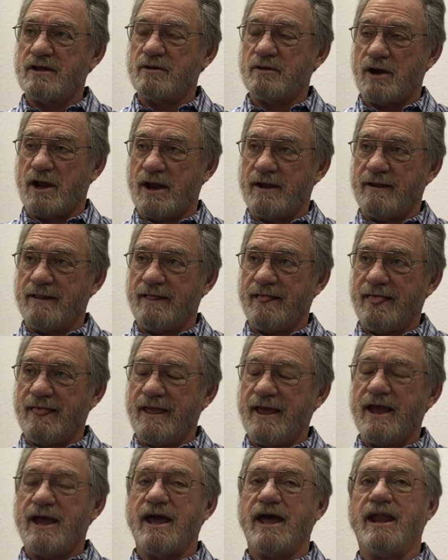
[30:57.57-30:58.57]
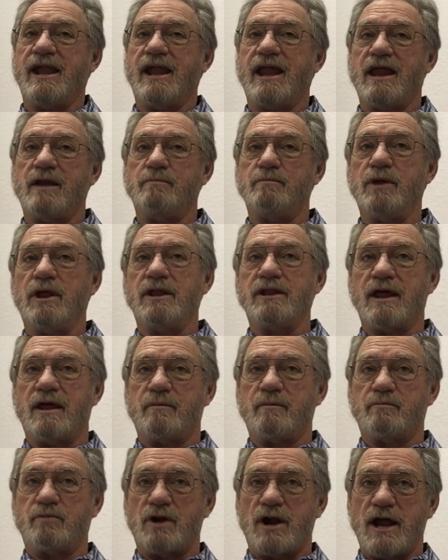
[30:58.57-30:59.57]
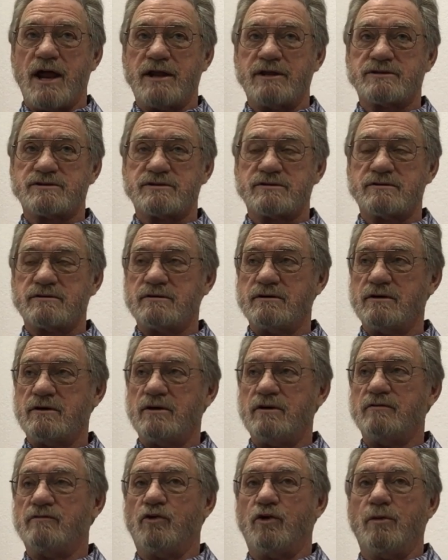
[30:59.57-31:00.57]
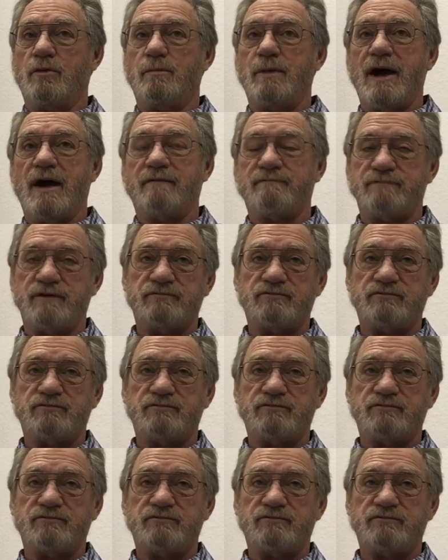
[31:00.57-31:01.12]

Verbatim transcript: right? And it had been that price for about